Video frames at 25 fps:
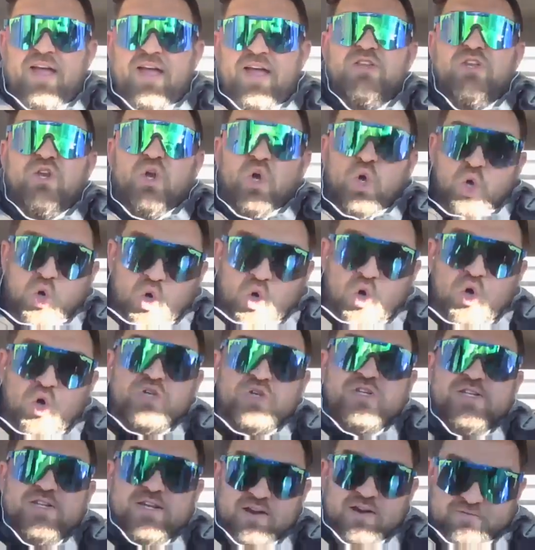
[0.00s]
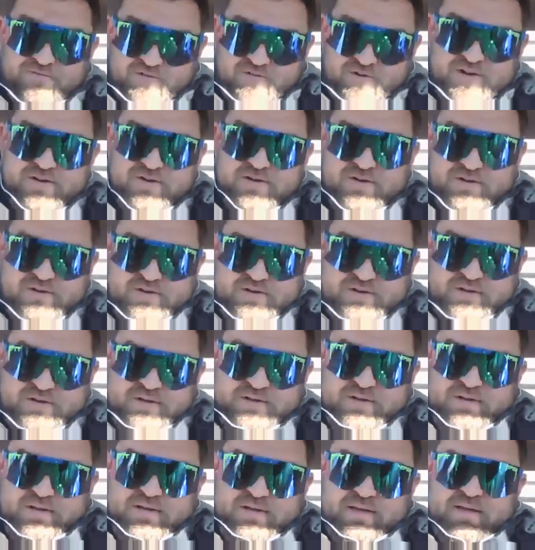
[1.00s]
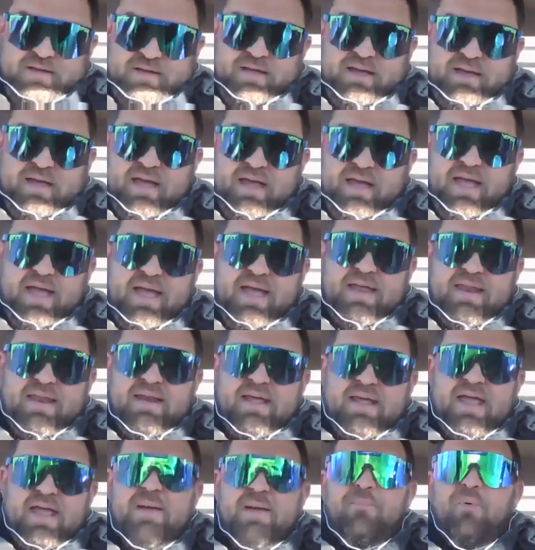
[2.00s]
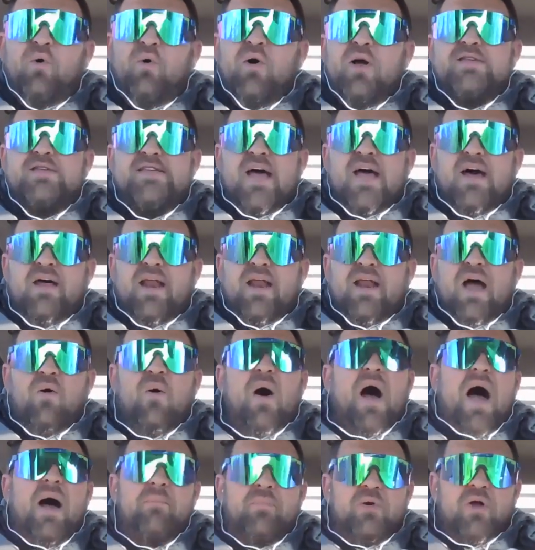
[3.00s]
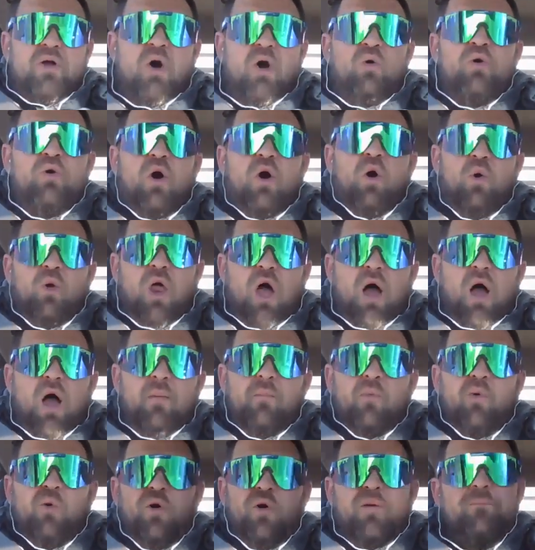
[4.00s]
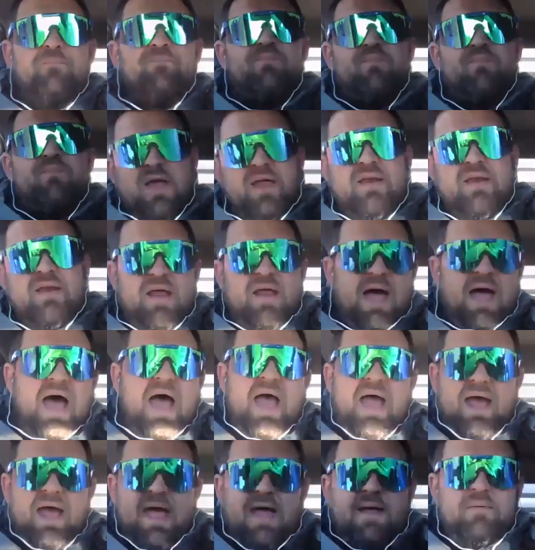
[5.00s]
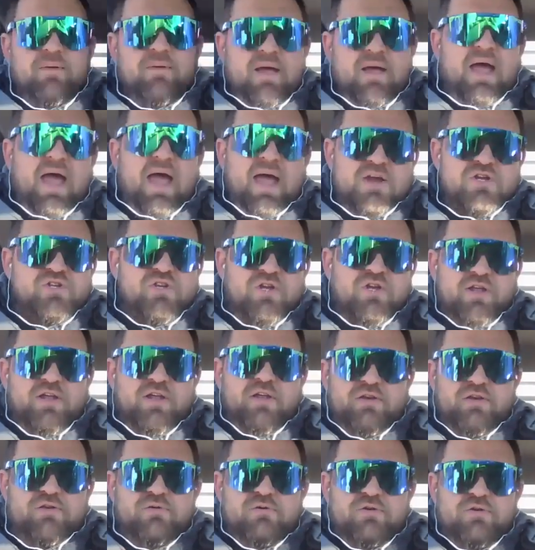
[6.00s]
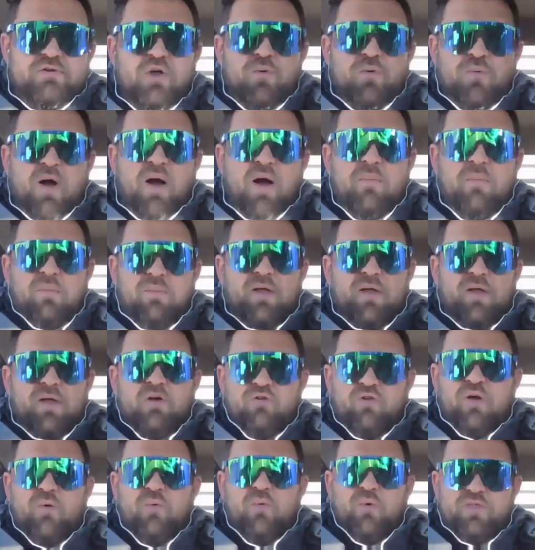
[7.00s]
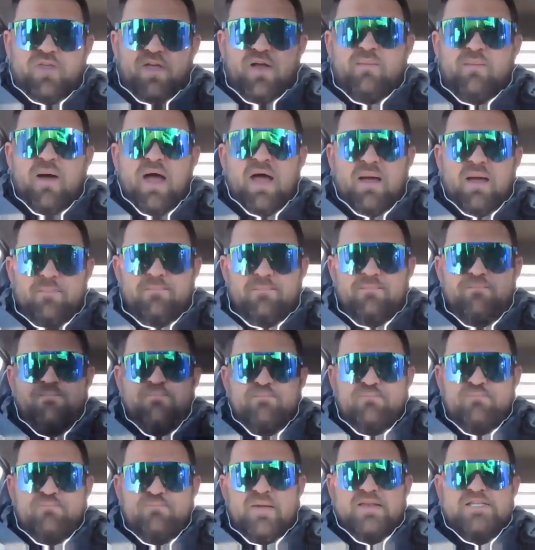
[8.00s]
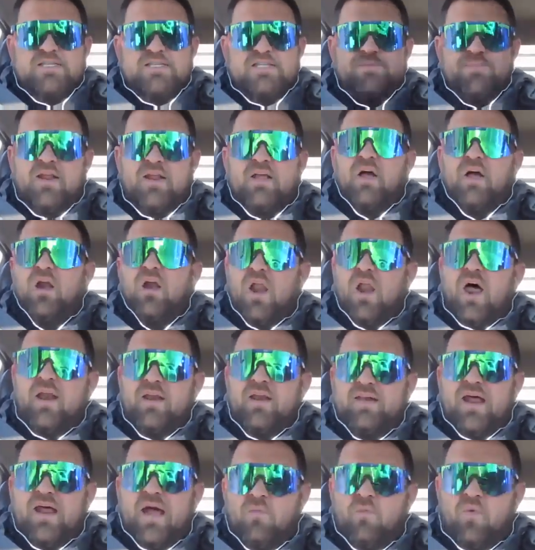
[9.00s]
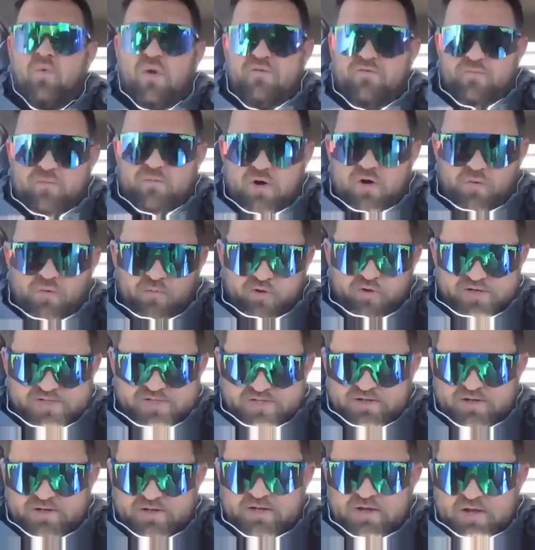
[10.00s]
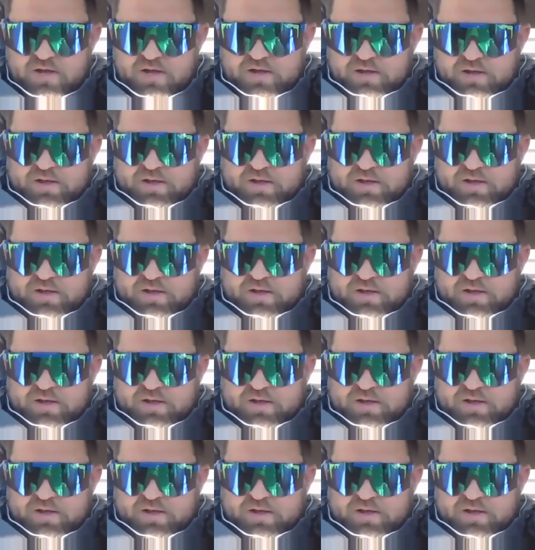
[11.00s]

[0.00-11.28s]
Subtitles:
It looks different. And he points out how I'm going a whole lot. And I actually do probably agree with him. I have been spending a lot of time away from home recently.